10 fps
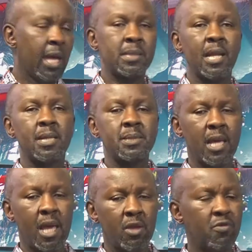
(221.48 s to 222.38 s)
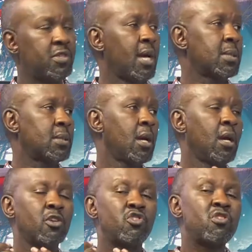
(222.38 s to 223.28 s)
It's like saying you've just
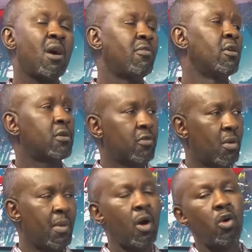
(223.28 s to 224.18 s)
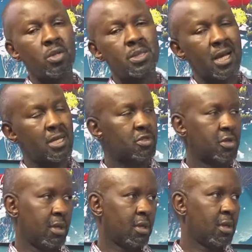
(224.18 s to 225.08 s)
traveled from a hot
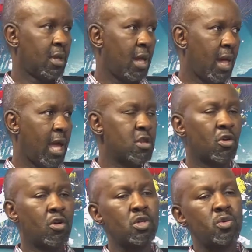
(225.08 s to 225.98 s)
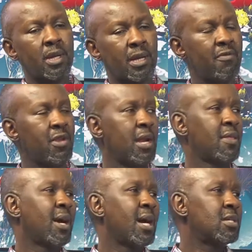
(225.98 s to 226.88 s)
country and you're going to arrive in
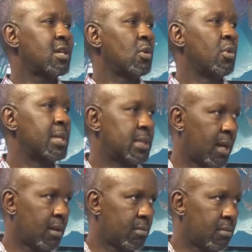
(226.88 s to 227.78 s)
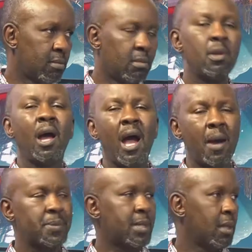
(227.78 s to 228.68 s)
another country in winter.
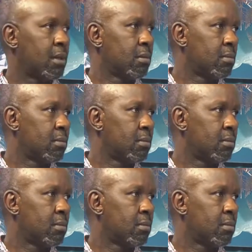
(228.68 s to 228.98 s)
Upskill.